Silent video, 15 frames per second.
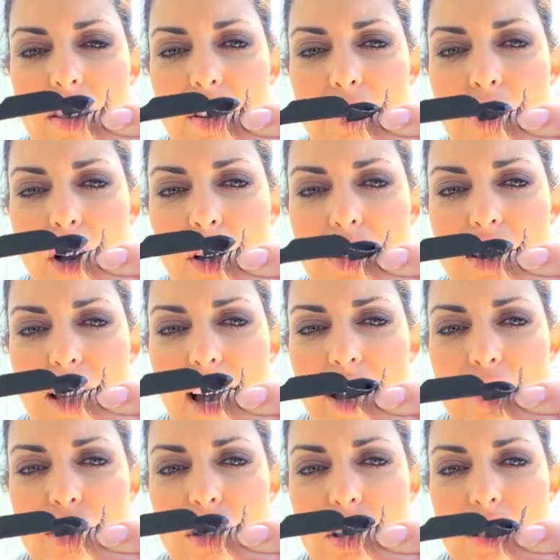the false
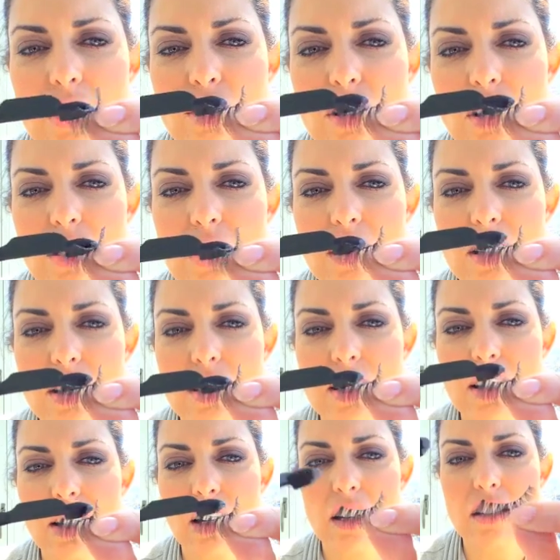lashes
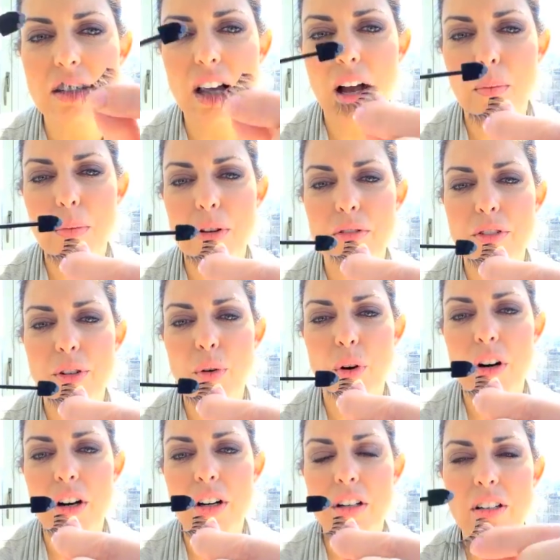sit on top of
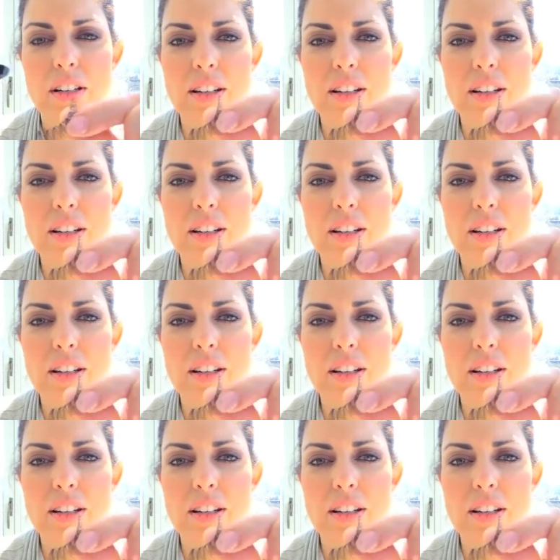your